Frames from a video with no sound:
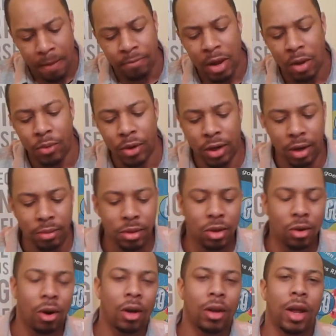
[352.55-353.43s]
Now, when it comes
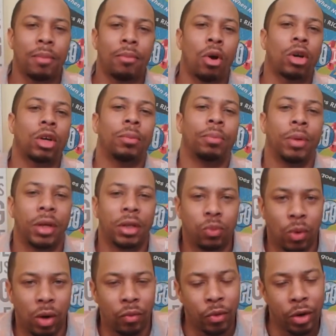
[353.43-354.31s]
to the online
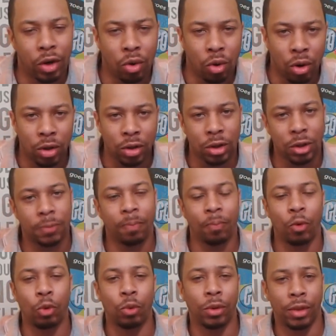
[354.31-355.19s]
marketplace, One
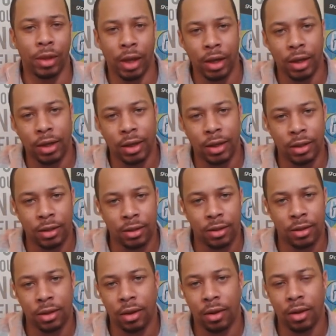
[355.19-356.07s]
Recourse, you would think
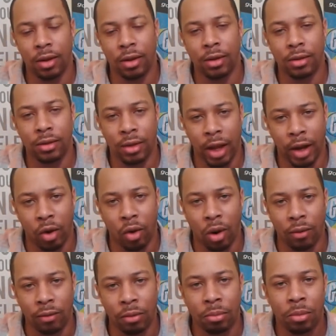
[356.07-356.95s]
is like,
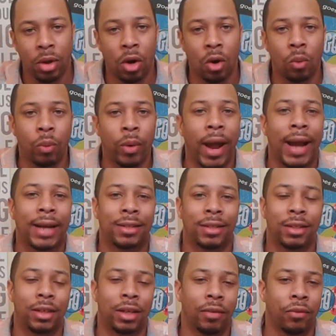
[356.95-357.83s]
all of though we're
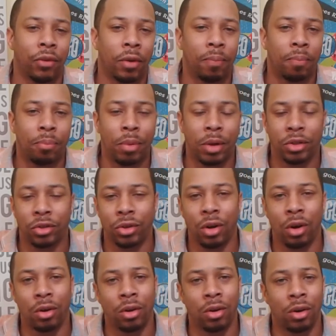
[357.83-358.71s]
actually different, but
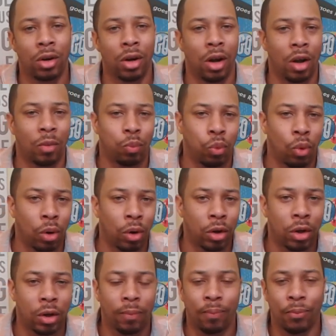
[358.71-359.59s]
you know, your
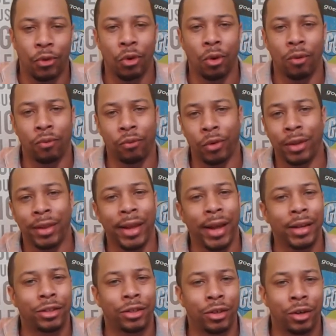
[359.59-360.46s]
Upwork, your
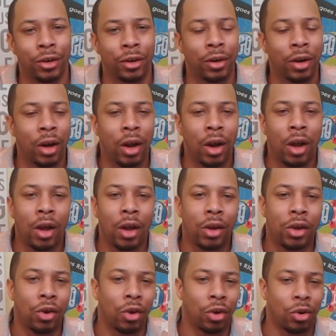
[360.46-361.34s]
freelancer,
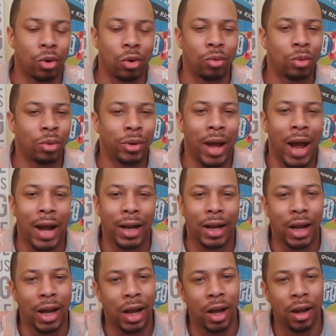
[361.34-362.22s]
your
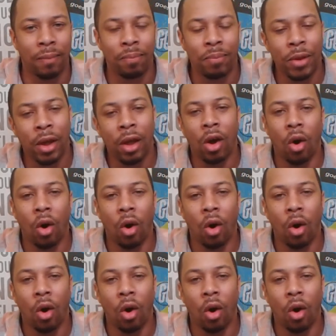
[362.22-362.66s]
guru.com,